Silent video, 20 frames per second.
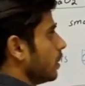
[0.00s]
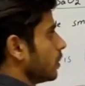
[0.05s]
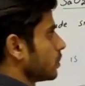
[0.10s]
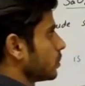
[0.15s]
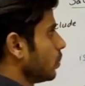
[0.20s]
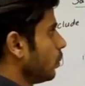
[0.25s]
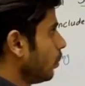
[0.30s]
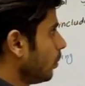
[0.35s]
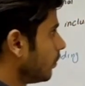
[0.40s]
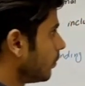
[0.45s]

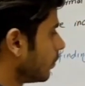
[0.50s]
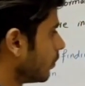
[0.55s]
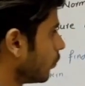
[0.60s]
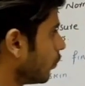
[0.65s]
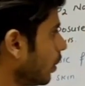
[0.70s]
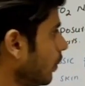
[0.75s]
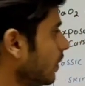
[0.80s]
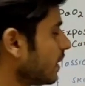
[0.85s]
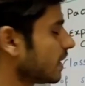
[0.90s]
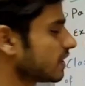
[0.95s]
So
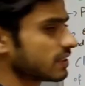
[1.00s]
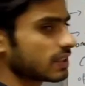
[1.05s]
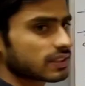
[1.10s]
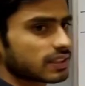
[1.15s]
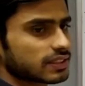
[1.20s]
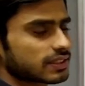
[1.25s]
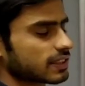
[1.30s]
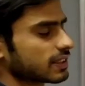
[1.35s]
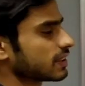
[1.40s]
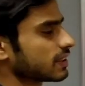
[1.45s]
we were just
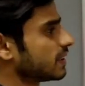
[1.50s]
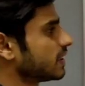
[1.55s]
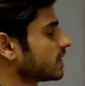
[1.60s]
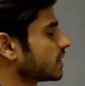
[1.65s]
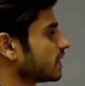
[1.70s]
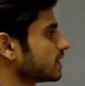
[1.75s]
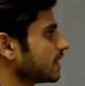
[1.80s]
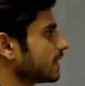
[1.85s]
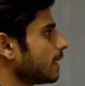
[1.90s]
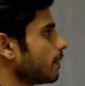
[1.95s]

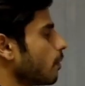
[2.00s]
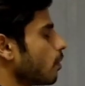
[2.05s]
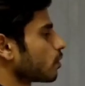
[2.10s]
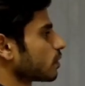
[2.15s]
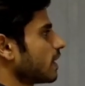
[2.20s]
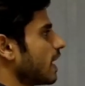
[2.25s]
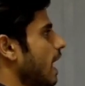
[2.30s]
discussing about the